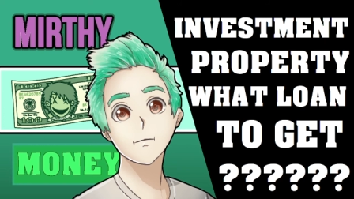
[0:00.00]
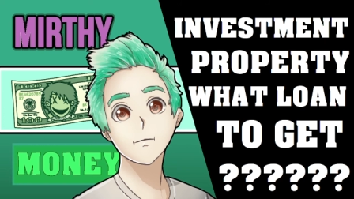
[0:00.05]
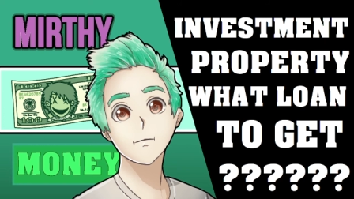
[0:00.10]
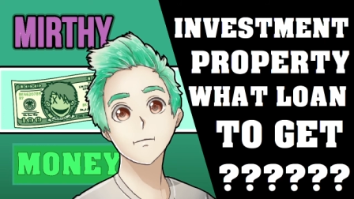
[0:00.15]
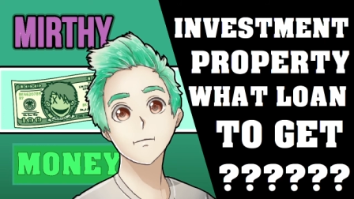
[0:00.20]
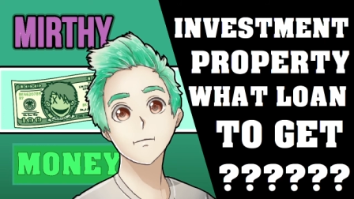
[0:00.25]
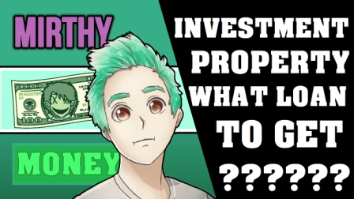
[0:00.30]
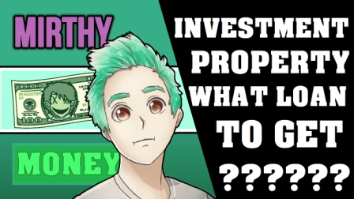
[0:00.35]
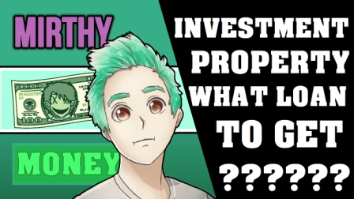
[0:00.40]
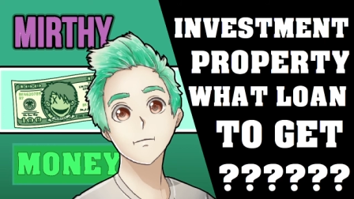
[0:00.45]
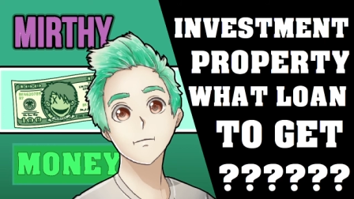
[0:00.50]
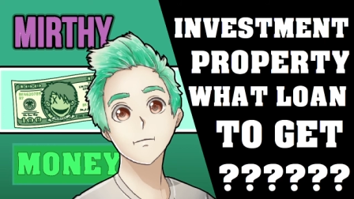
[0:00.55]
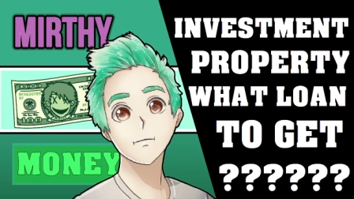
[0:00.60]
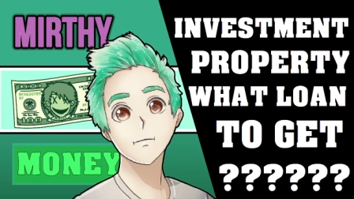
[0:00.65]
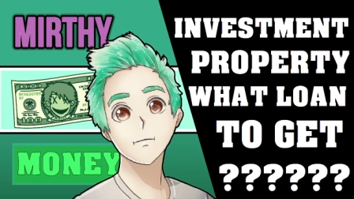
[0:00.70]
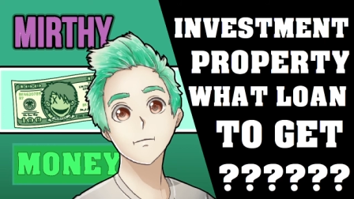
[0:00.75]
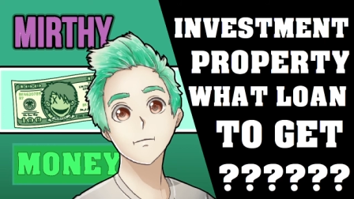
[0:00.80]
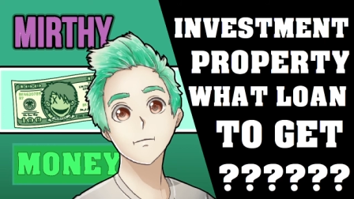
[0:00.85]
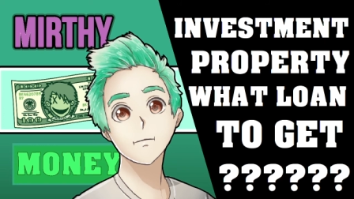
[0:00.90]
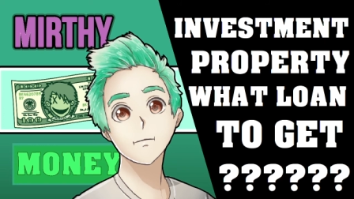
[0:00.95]
Um,
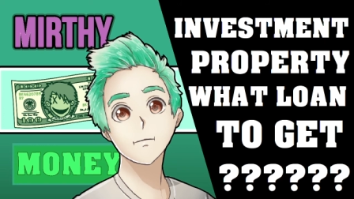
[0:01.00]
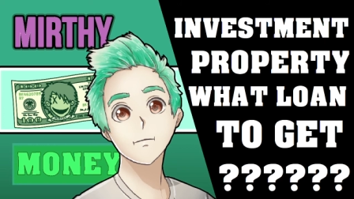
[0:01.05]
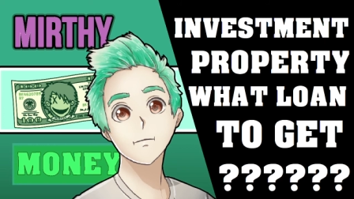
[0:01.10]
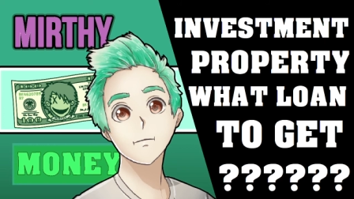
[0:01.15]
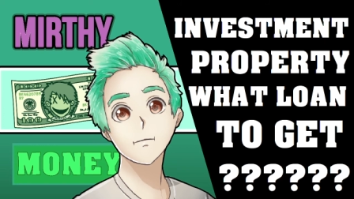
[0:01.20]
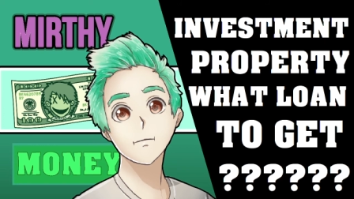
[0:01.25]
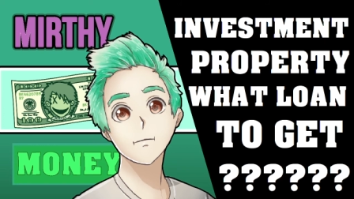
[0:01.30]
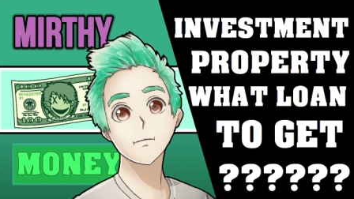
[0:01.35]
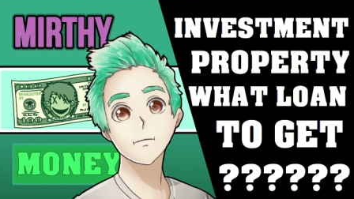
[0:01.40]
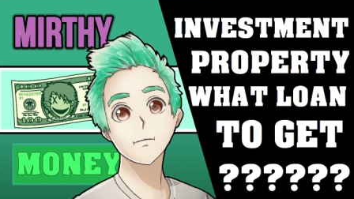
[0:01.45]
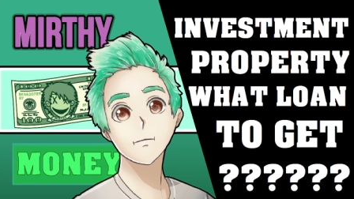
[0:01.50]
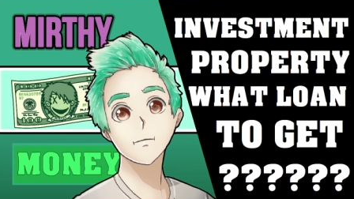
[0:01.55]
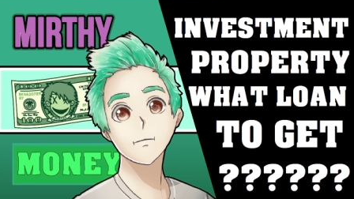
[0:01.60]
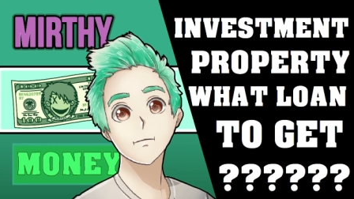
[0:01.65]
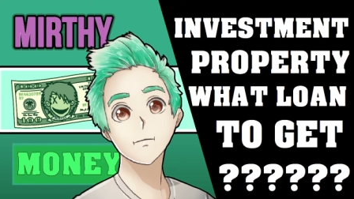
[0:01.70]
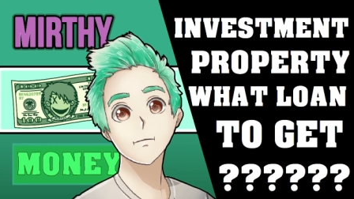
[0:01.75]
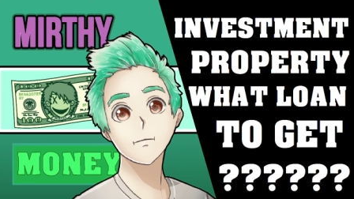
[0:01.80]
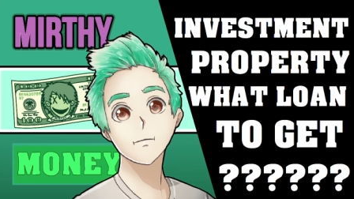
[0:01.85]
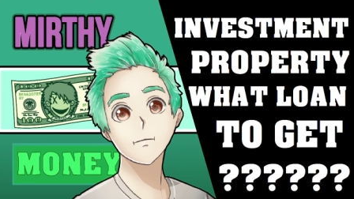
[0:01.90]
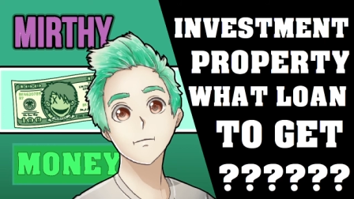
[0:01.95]
you
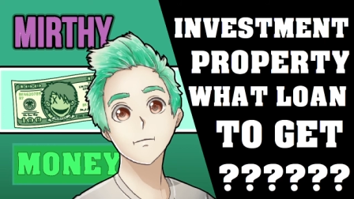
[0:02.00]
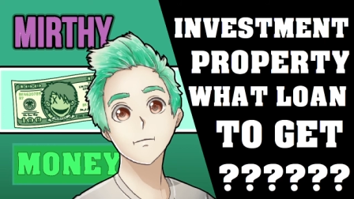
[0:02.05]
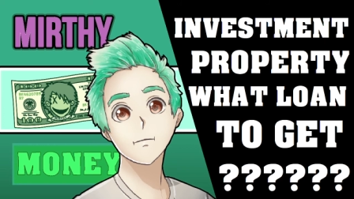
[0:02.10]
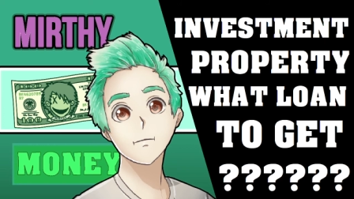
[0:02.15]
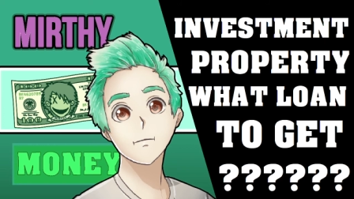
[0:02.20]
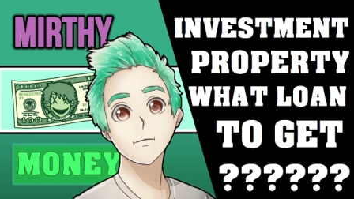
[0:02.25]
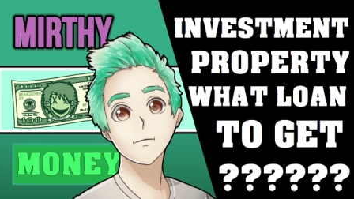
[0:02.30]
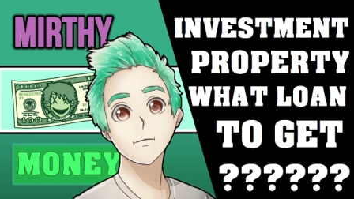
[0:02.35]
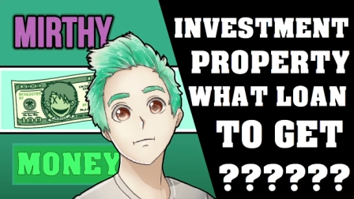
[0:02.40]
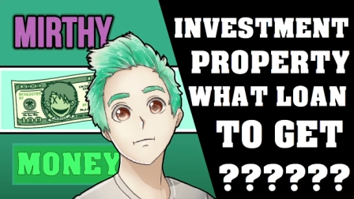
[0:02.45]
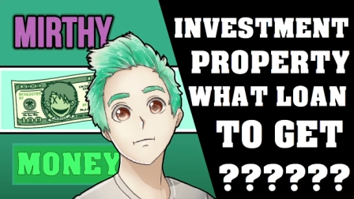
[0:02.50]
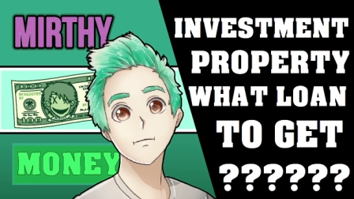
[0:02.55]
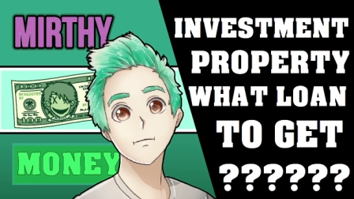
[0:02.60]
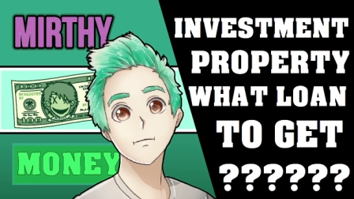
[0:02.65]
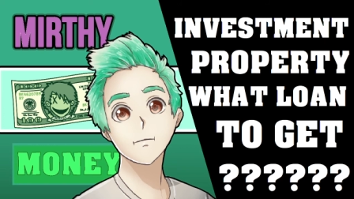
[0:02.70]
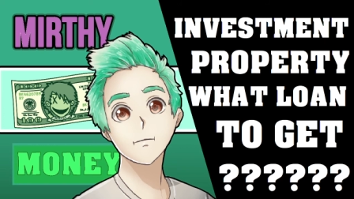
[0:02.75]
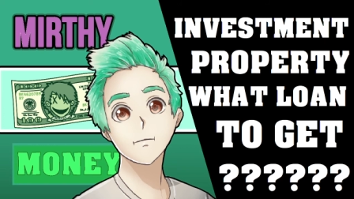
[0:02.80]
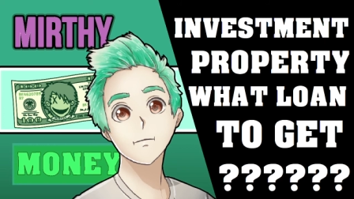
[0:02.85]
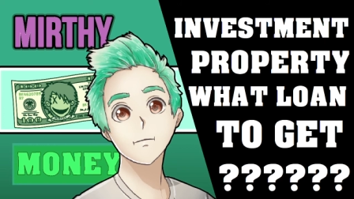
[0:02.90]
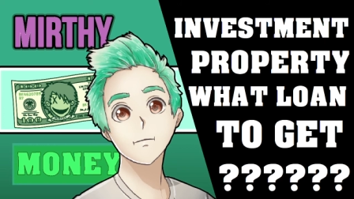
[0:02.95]
know, because you're also going
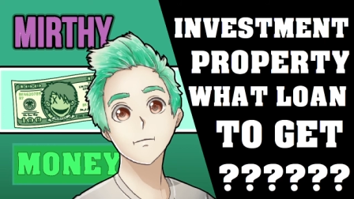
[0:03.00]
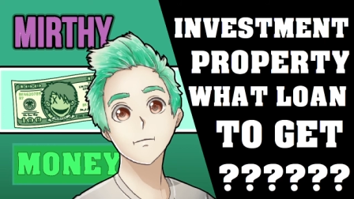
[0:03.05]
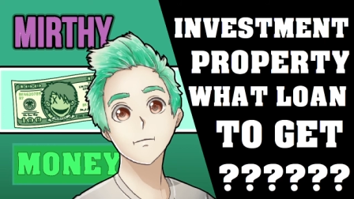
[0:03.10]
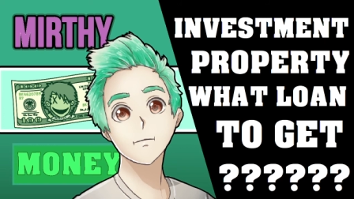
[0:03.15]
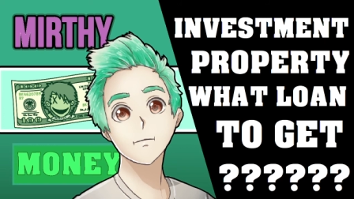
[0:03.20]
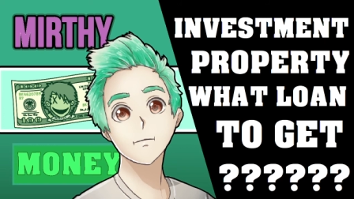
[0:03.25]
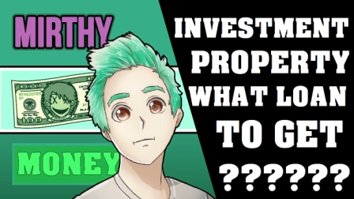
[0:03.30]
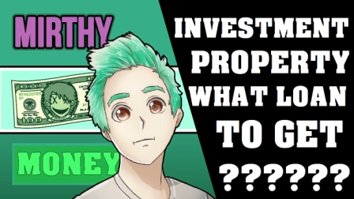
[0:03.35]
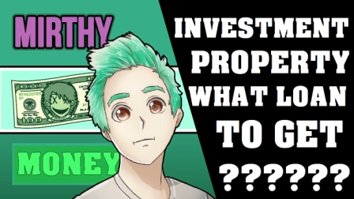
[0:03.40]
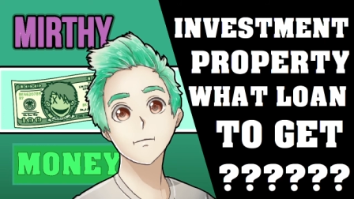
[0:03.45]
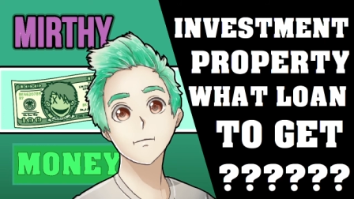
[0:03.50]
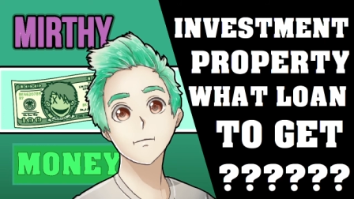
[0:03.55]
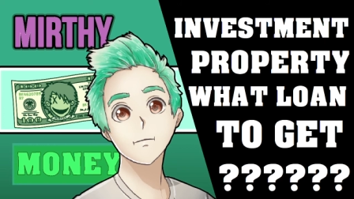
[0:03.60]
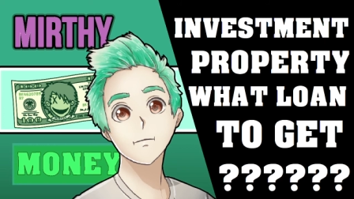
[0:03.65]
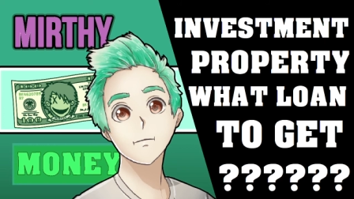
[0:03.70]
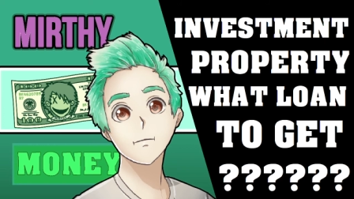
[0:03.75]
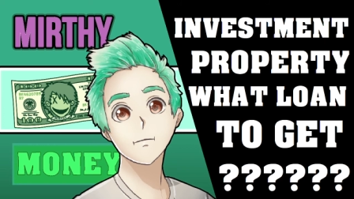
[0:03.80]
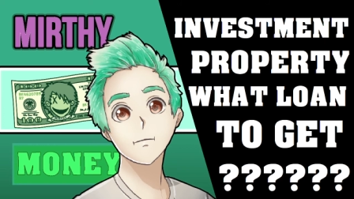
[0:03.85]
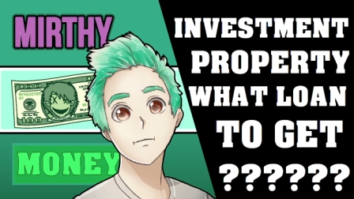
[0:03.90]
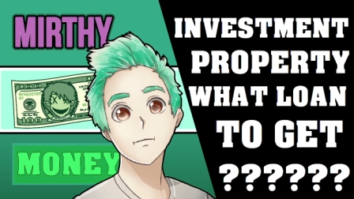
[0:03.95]
to have your
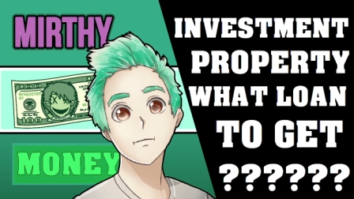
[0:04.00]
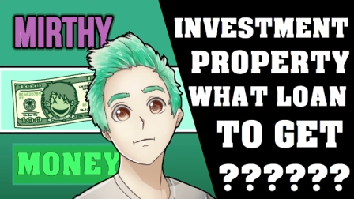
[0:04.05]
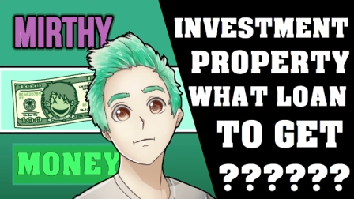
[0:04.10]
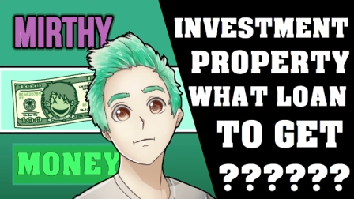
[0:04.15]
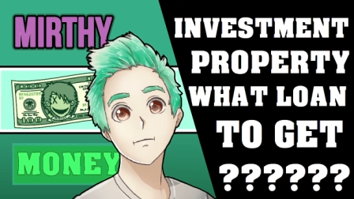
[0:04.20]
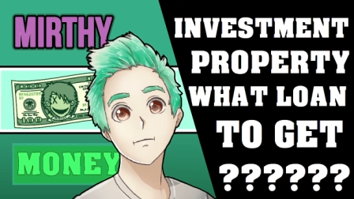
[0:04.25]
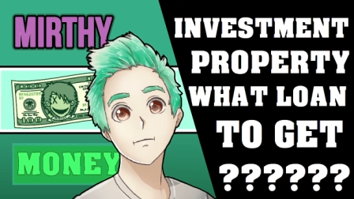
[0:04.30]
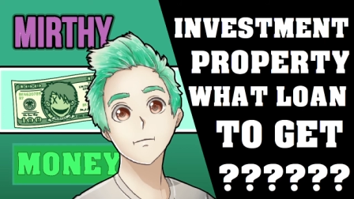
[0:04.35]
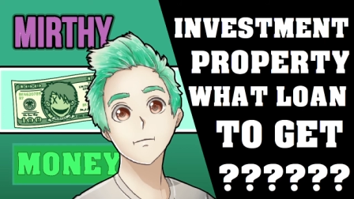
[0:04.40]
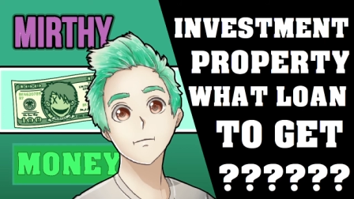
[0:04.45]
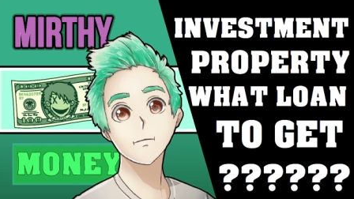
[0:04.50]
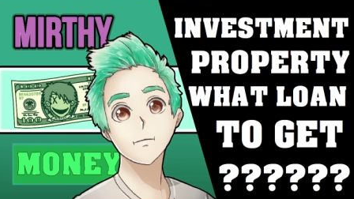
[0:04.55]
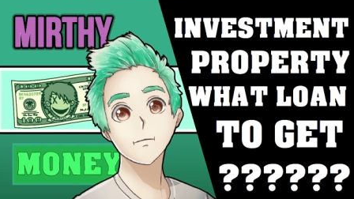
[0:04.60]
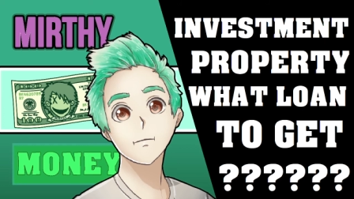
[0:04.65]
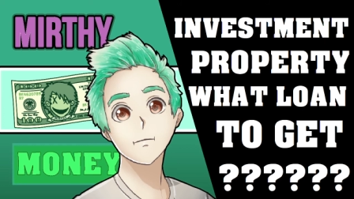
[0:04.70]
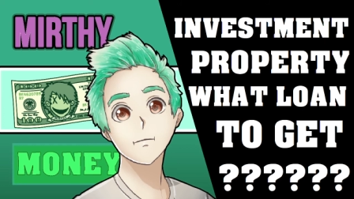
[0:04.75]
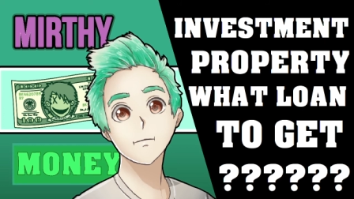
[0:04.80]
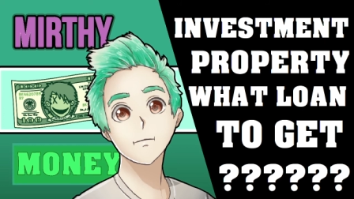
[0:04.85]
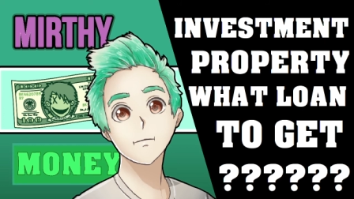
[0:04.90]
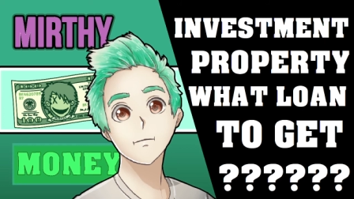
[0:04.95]
regular
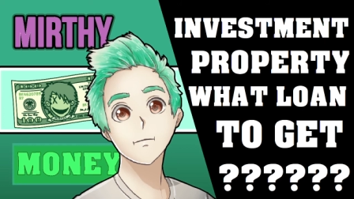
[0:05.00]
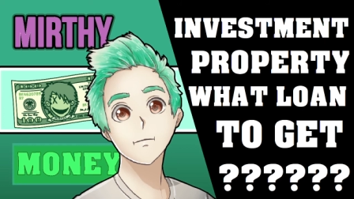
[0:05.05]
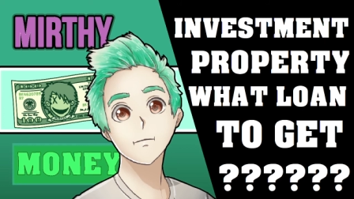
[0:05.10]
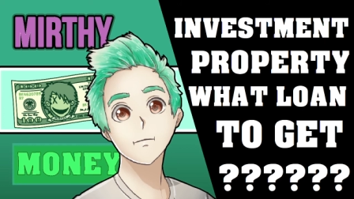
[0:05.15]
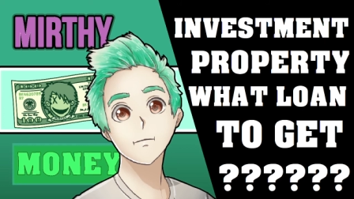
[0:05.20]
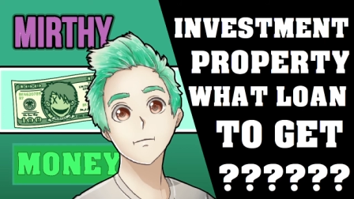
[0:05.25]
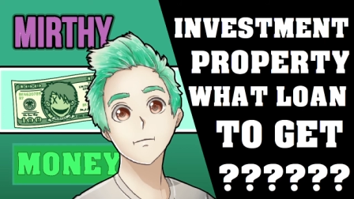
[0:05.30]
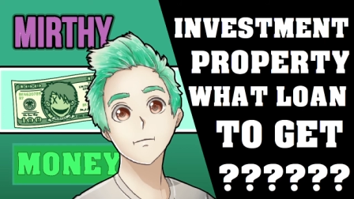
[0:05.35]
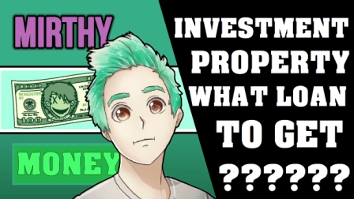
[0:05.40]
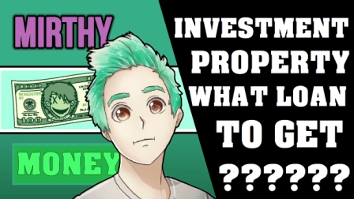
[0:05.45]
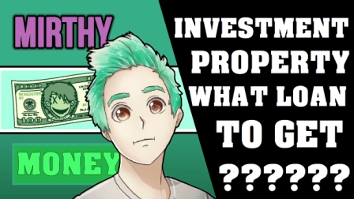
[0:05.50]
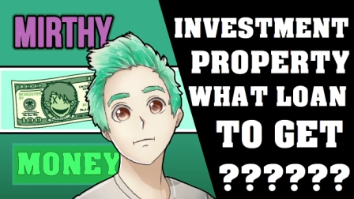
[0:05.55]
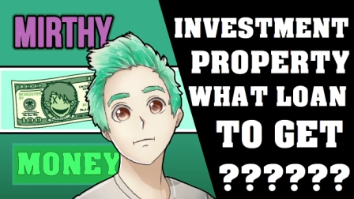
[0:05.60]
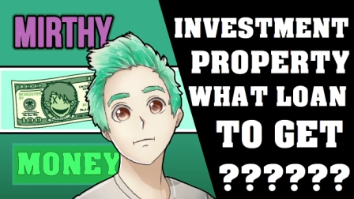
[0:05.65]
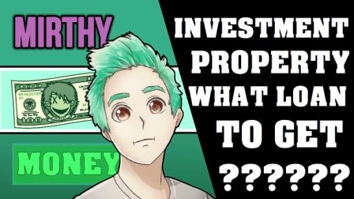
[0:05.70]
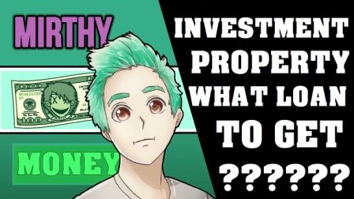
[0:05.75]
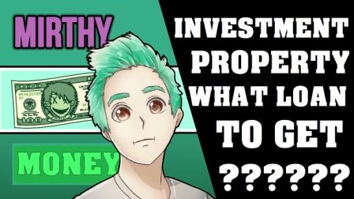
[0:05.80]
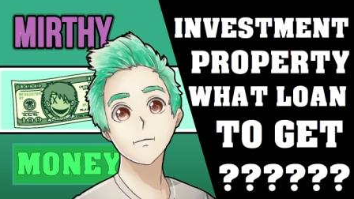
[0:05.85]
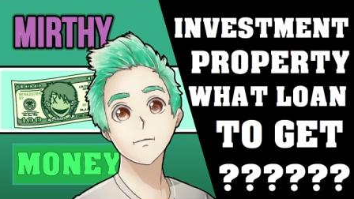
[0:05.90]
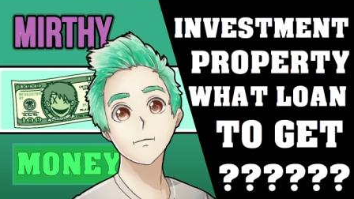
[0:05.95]
homeowner's
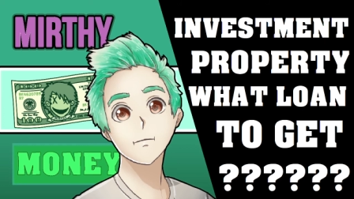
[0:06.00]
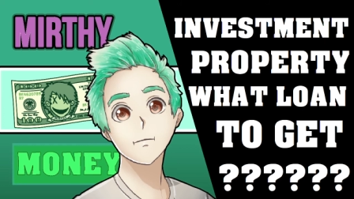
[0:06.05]
insurance.